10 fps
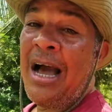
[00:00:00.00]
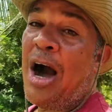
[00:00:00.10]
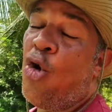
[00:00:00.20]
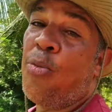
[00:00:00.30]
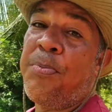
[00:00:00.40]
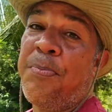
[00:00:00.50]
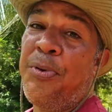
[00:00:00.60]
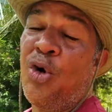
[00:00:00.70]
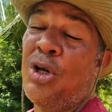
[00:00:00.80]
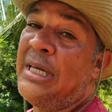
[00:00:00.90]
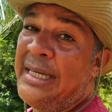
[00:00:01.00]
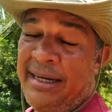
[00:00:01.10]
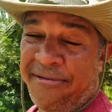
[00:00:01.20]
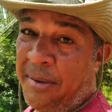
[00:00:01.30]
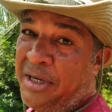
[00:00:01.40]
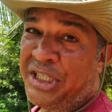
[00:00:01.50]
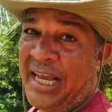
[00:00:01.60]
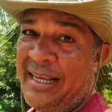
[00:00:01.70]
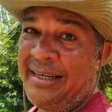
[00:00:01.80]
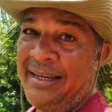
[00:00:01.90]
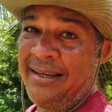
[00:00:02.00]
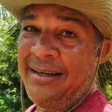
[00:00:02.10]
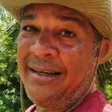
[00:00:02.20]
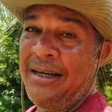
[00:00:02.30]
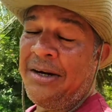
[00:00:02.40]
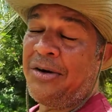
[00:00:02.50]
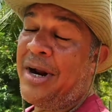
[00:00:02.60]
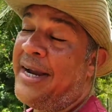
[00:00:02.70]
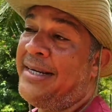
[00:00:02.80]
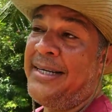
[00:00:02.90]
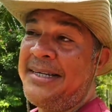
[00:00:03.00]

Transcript: I hope you're learning from the channel right?